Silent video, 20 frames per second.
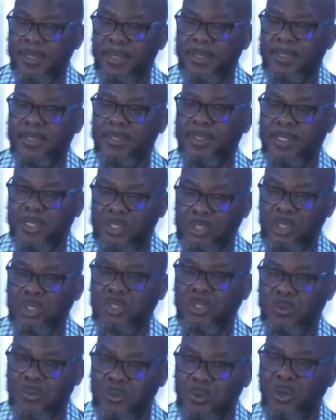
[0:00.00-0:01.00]
in the church
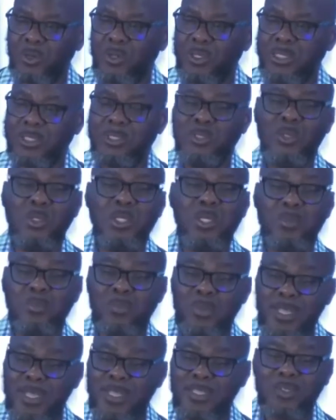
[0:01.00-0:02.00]
of God is the only
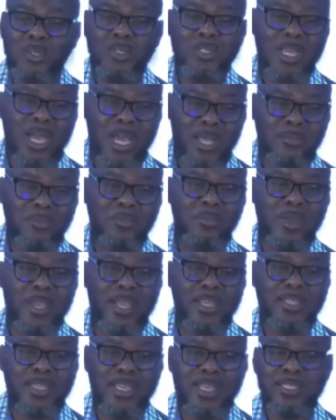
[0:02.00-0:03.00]
place on earth where
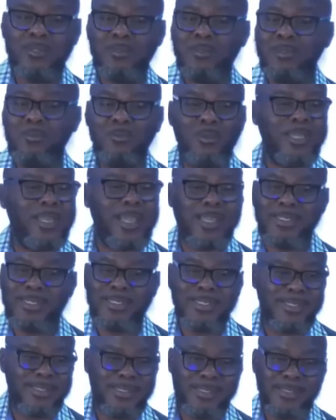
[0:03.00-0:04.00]
there are
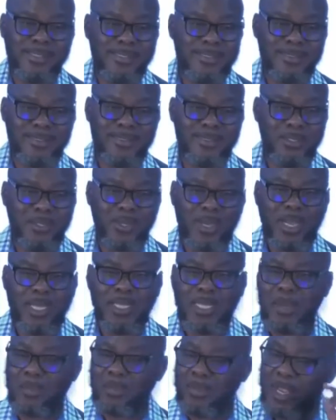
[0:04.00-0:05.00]
vacancies. You can't
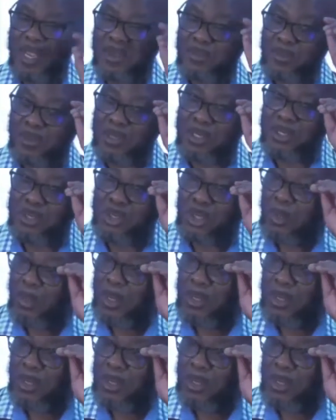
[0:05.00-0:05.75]
apply for a job and